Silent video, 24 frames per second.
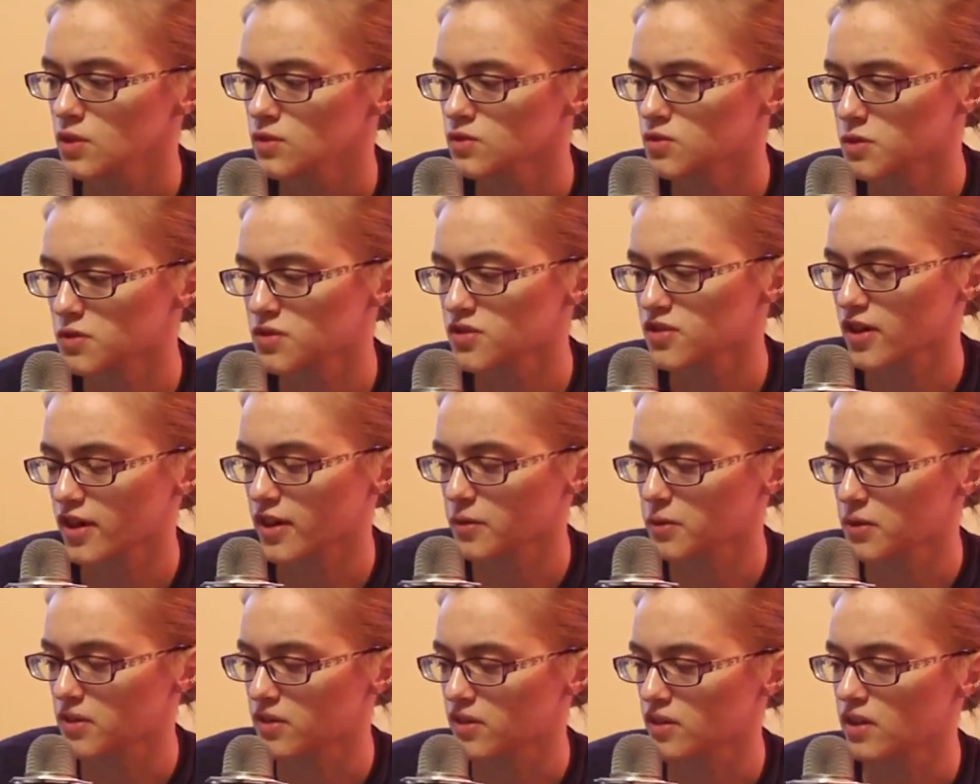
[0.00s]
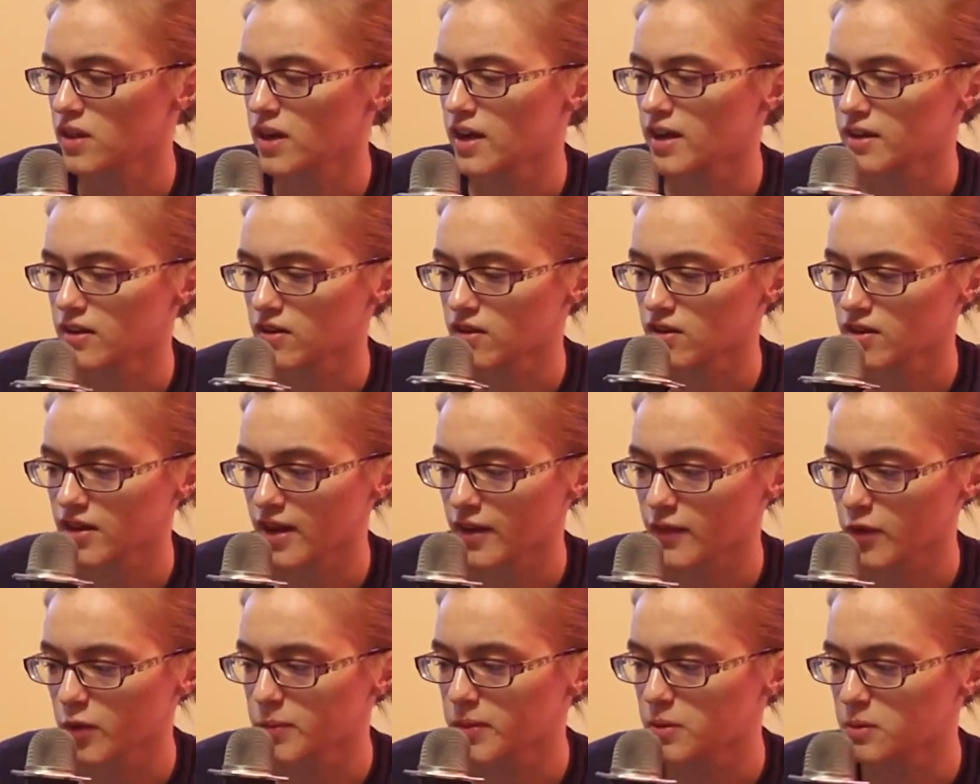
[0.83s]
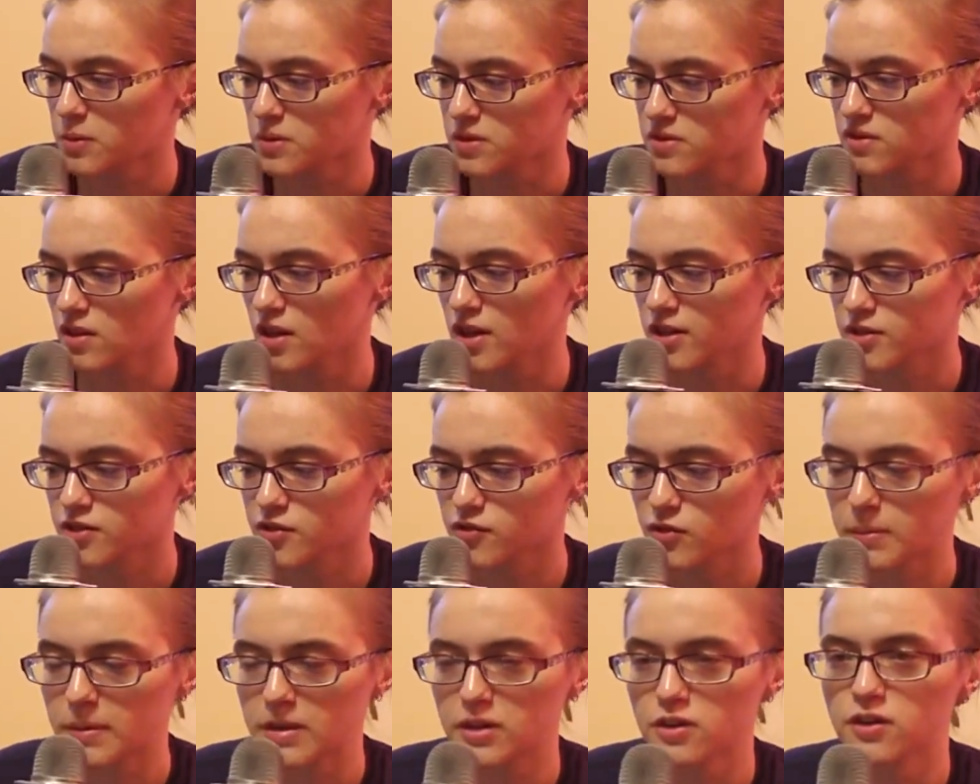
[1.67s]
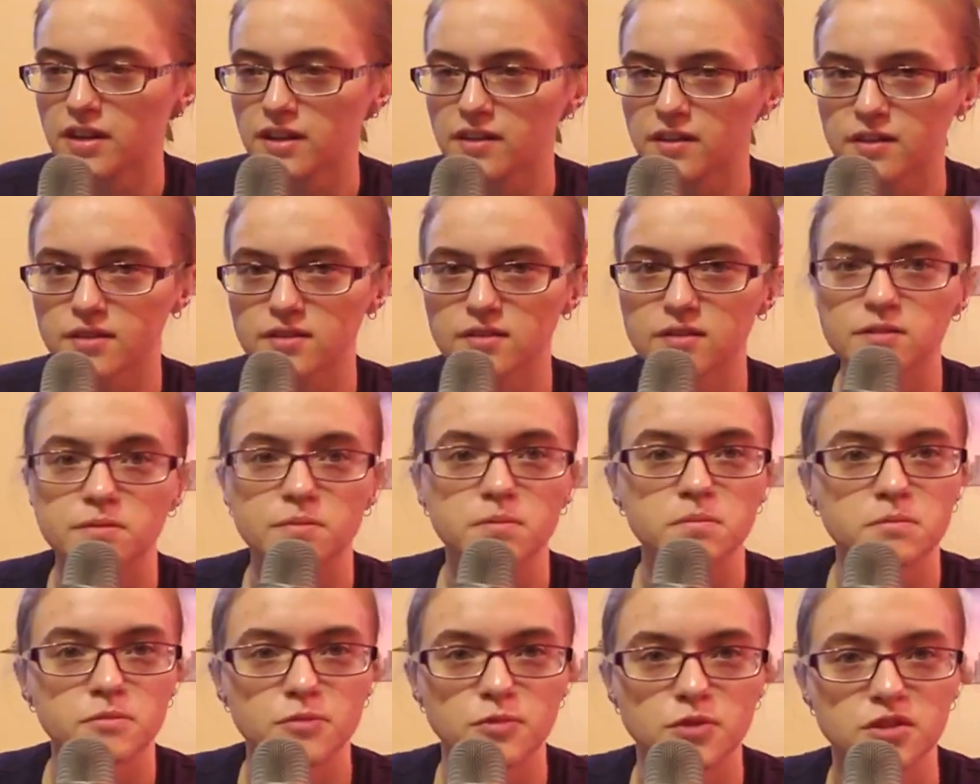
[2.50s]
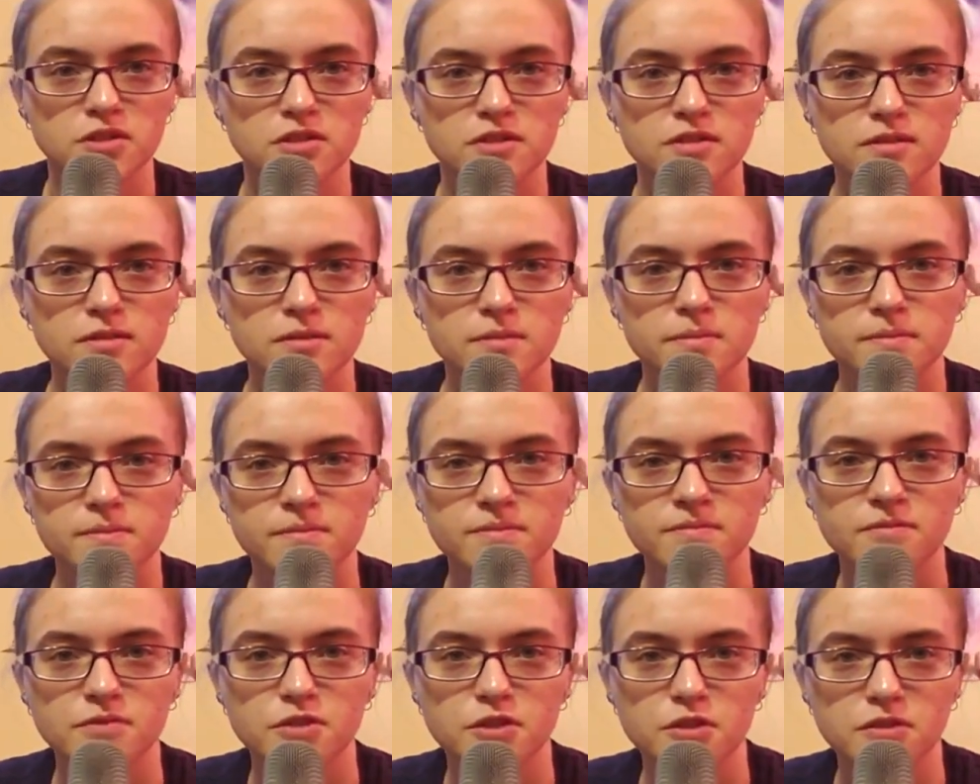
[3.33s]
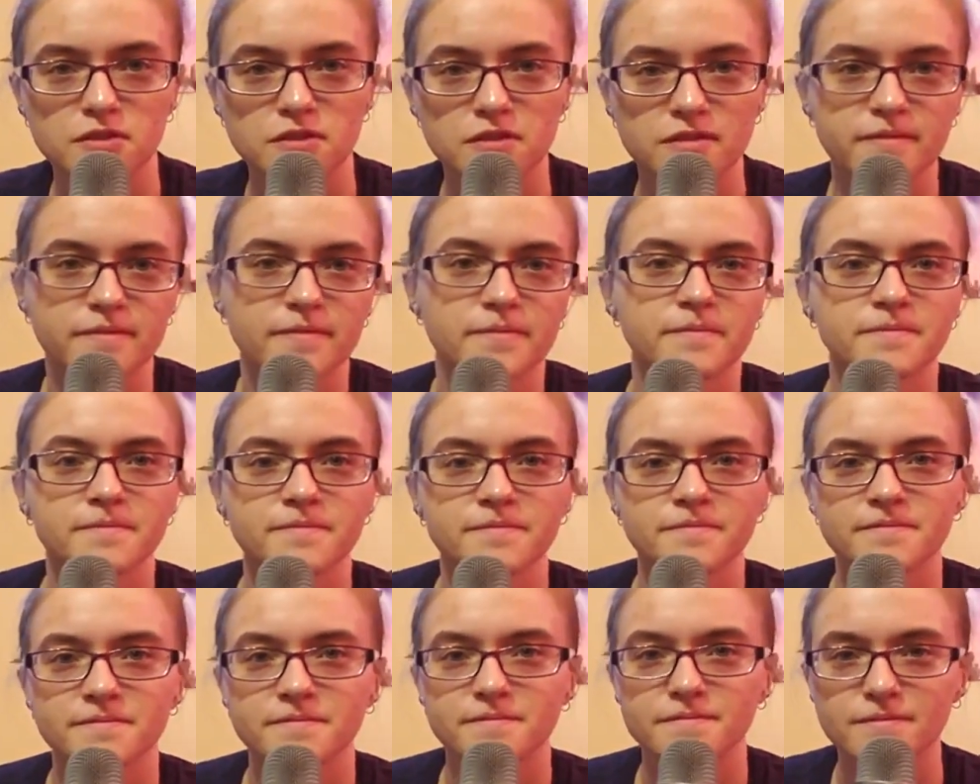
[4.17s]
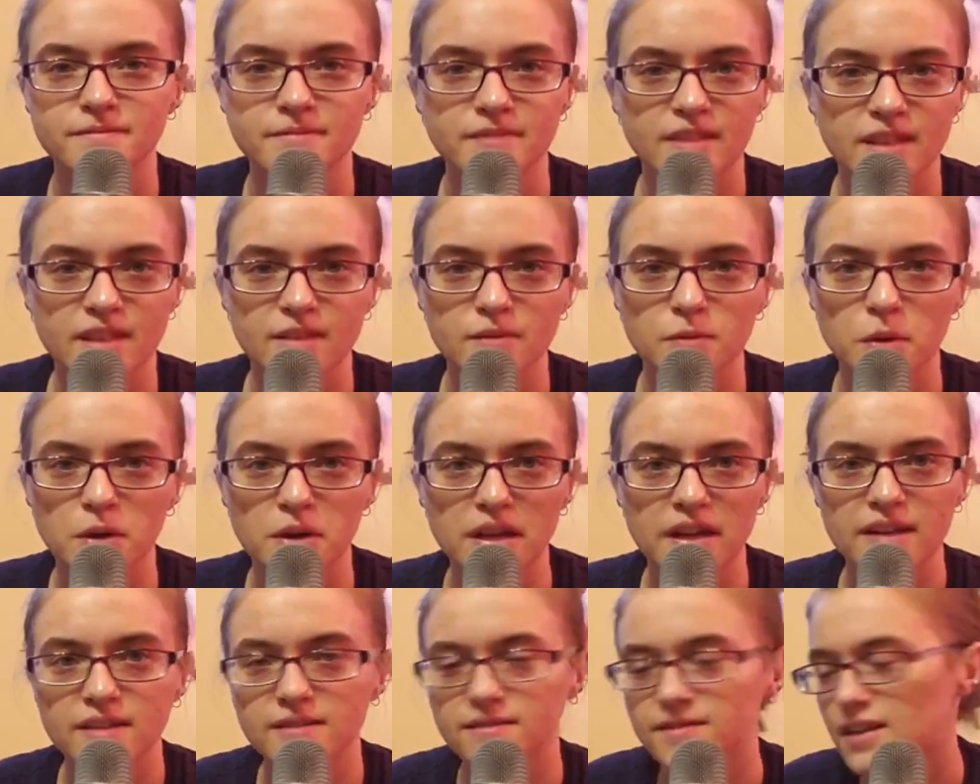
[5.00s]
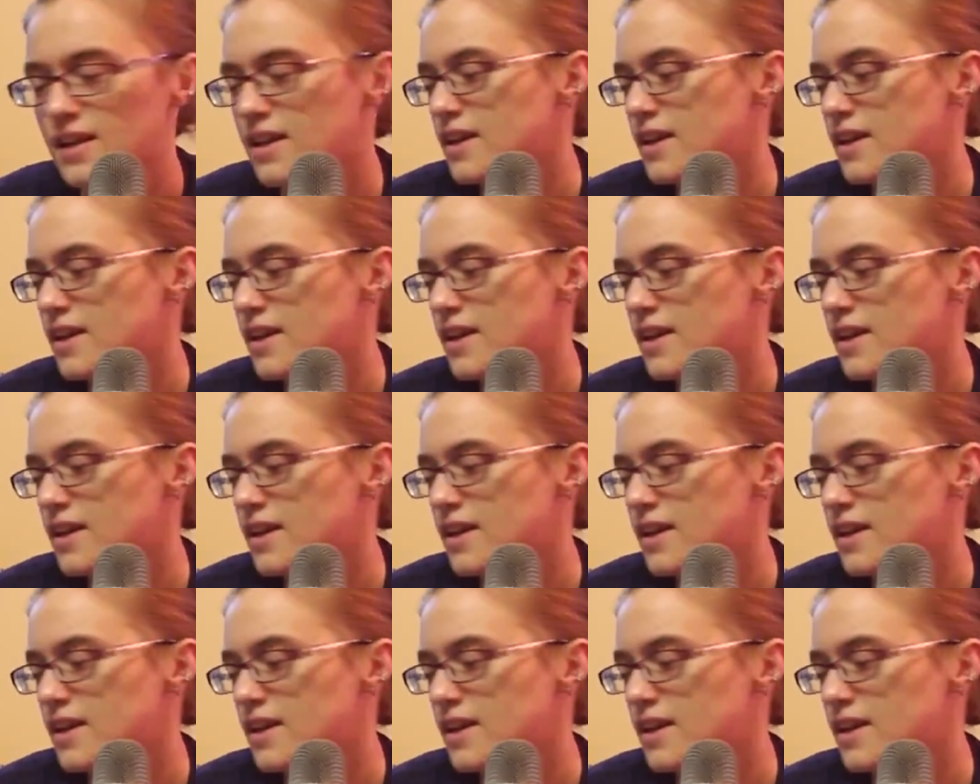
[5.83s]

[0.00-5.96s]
So we start out with the line, "Nairobi was launched from underneath us," which is just neat wording.